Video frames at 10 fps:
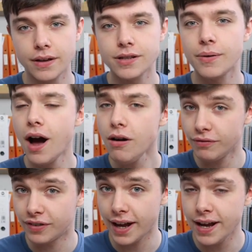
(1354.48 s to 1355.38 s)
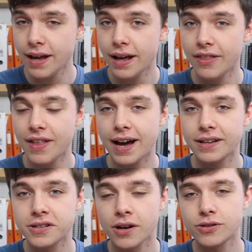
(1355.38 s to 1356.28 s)
So hopefully that
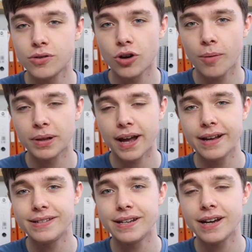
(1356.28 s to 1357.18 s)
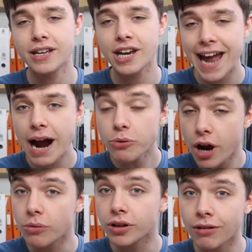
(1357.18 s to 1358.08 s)
is not too complicated, and you now
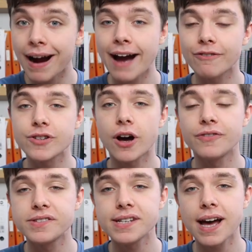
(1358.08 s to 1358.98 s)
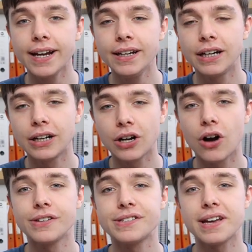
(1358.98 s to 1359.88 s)
know the graphs of sine,
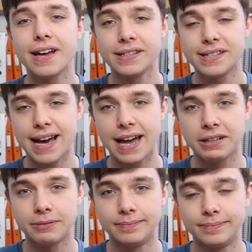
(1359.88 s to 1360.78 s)
cos, and tan.